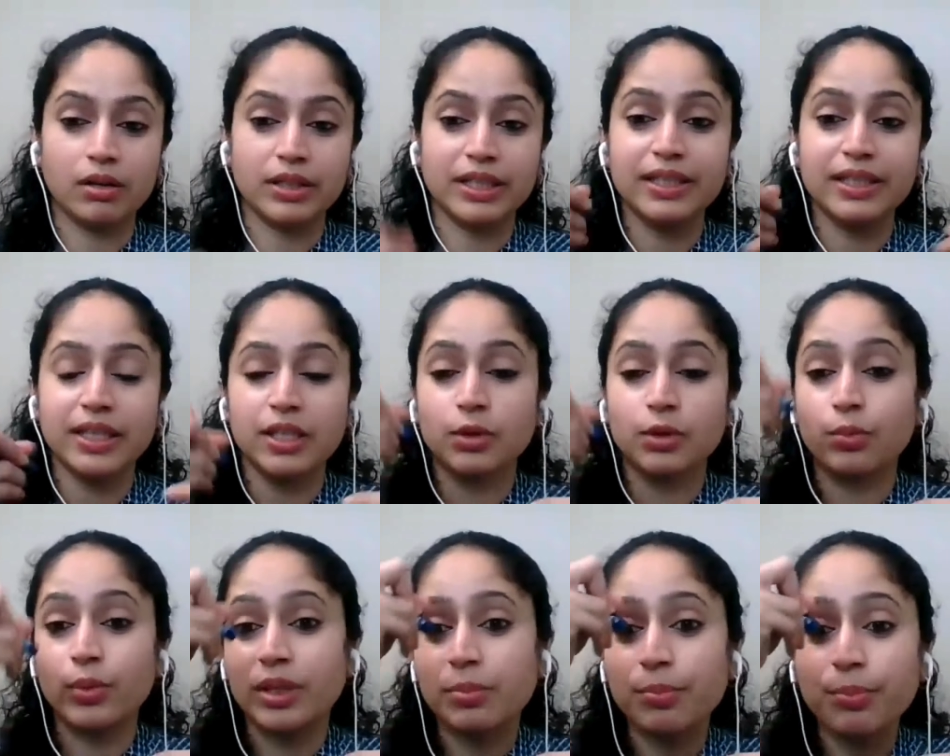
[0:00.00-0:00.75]

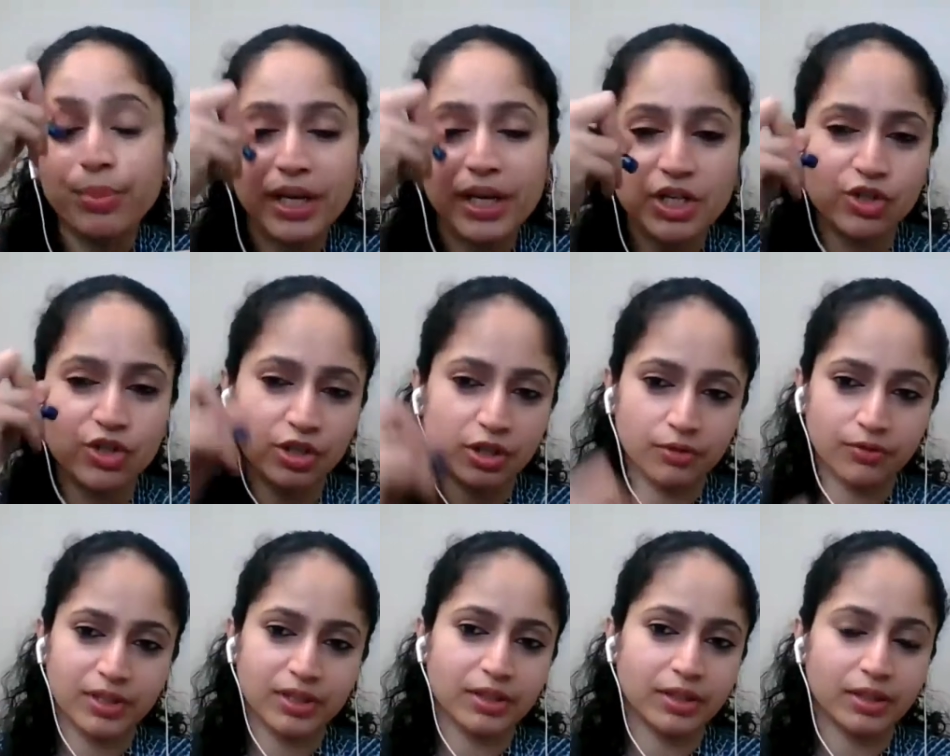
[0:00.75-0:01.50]
inadequate
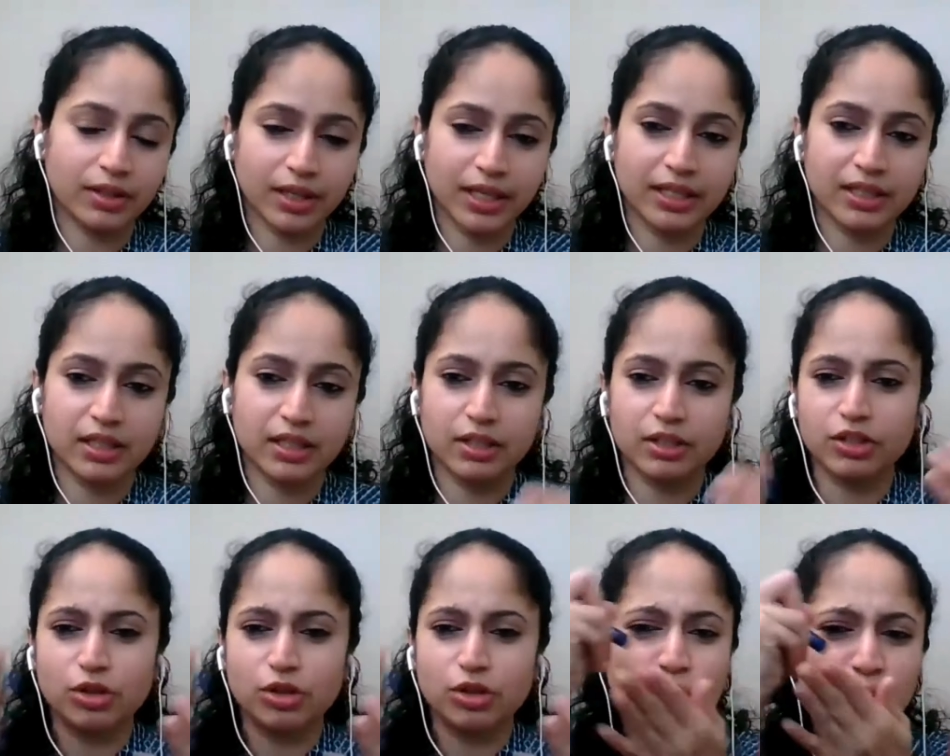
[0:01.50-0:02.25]
pressure when they're writing,
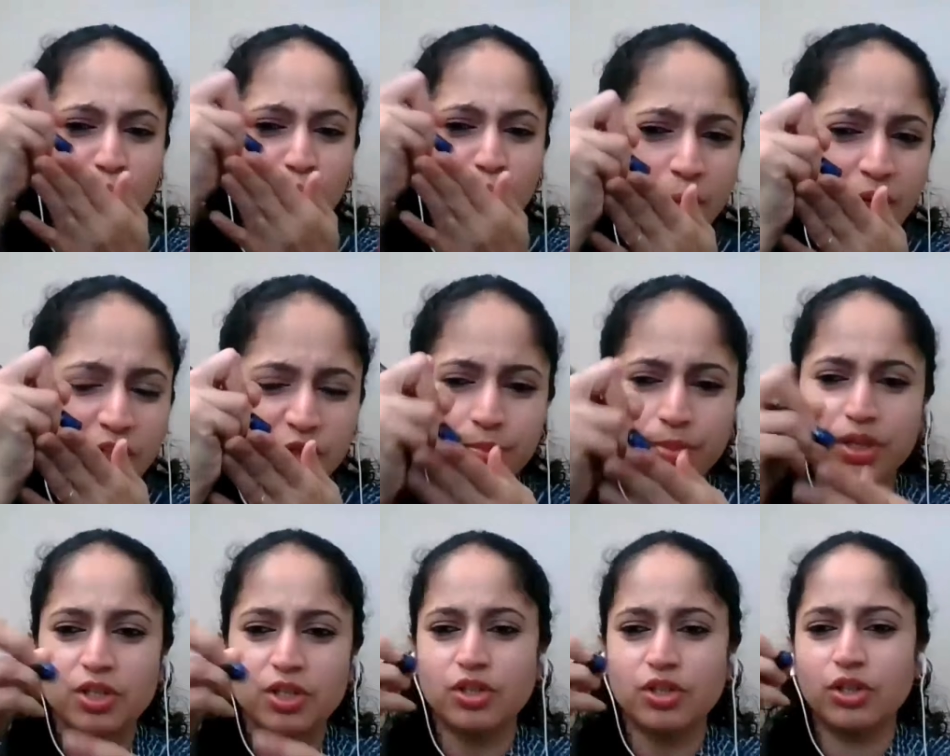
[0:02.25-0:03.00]
either too
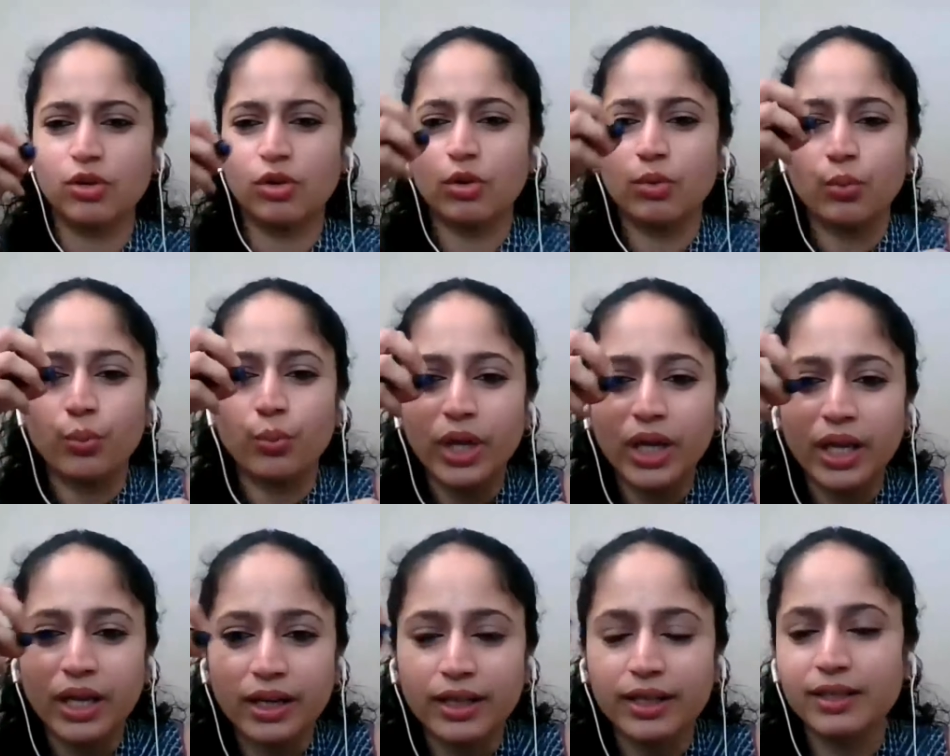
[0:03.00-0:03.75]
much pressure or
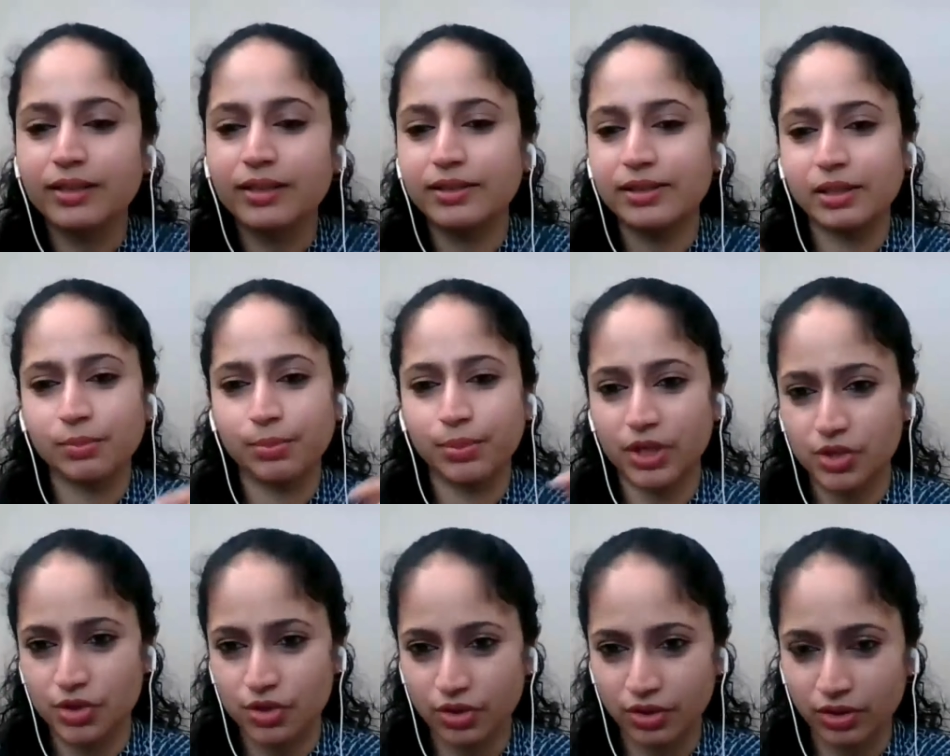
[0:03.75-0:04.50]
very little
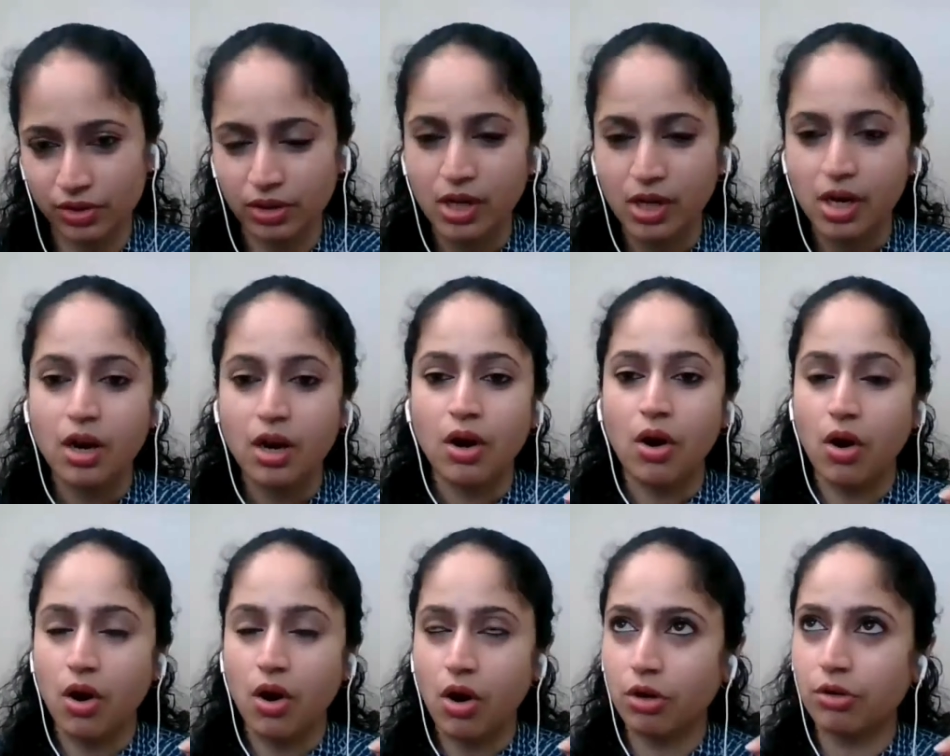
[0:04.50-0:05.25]
pressure,
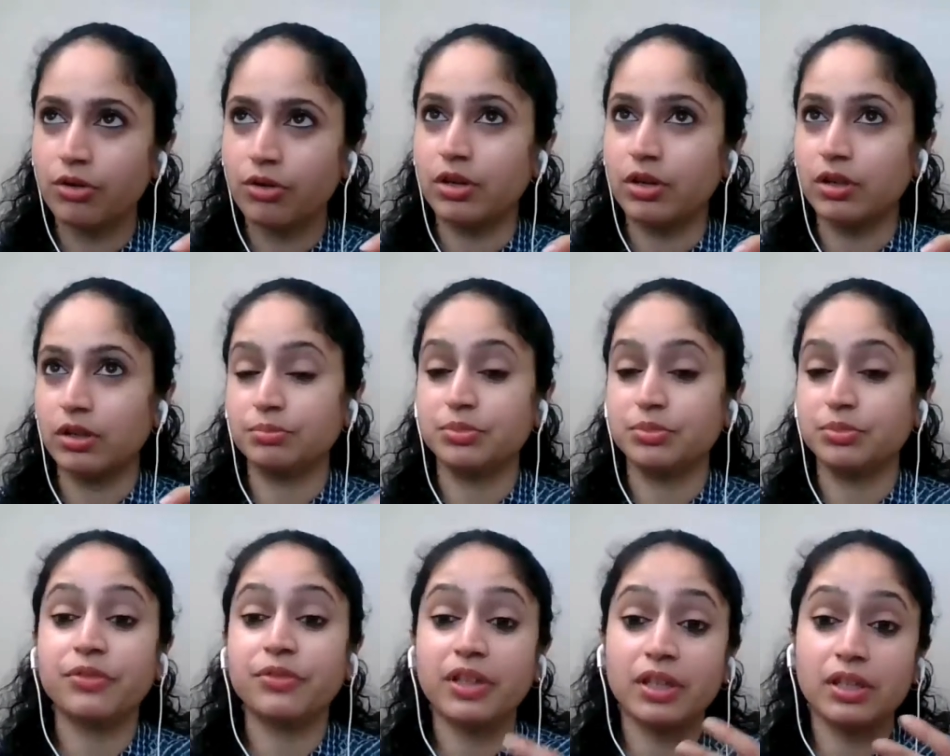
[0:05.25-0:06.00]
or
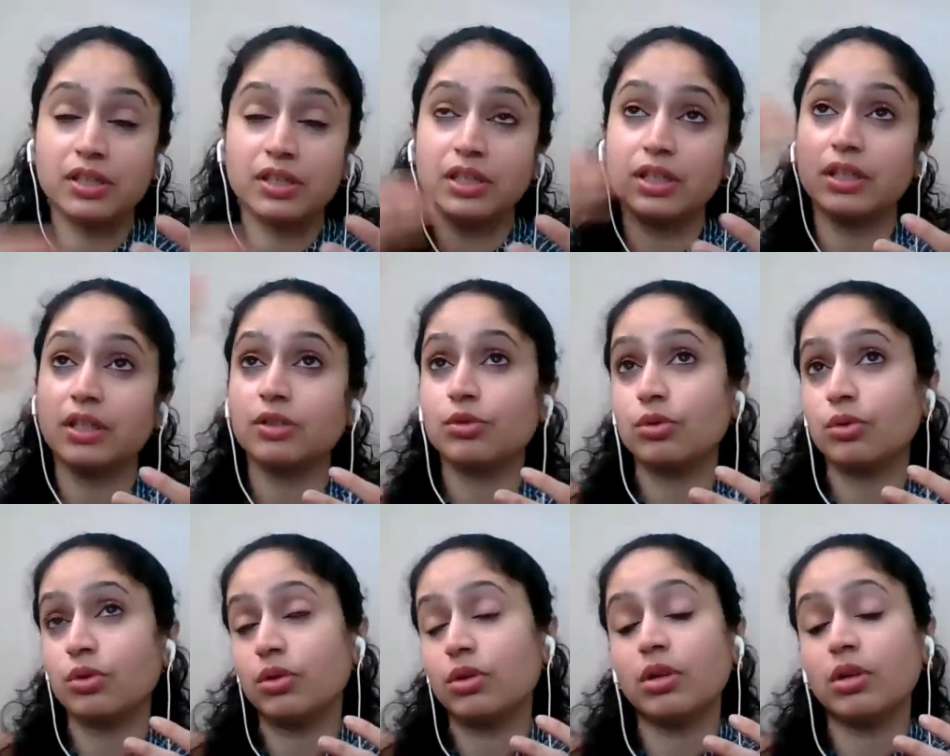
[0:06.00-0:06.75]
difficulty, you
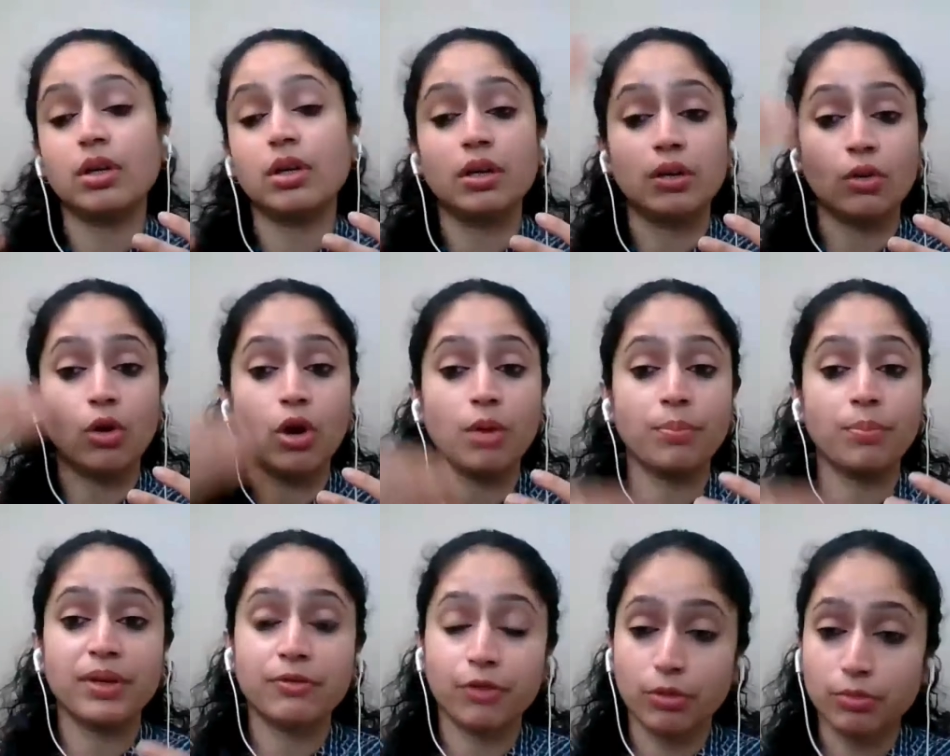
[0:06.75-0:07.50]
know,
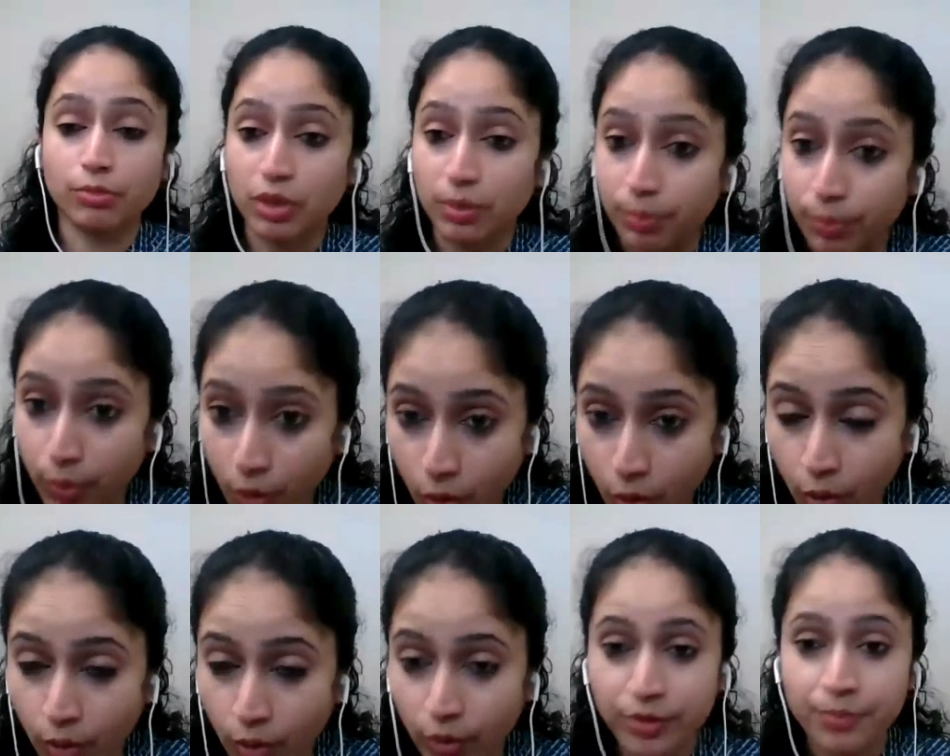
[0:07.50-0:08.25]
copying from the
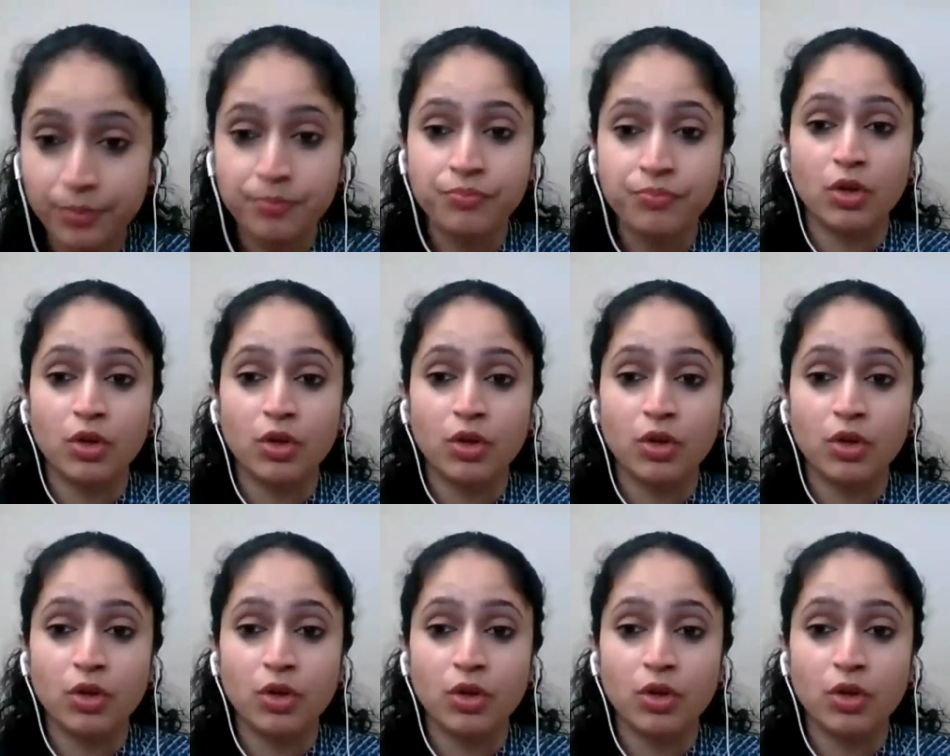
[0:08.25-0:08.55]
board,